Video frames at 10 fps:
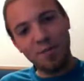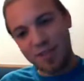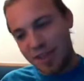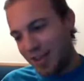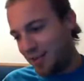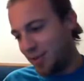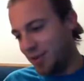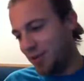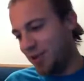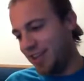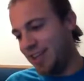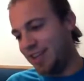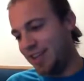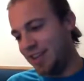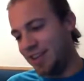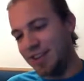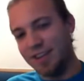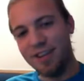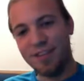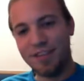thank you for doing it.
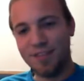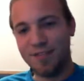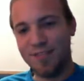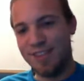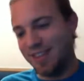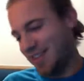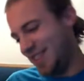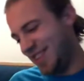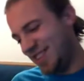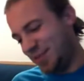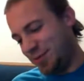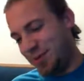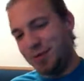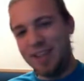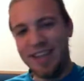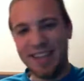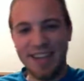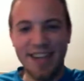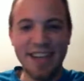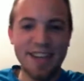It's a food we like a lot,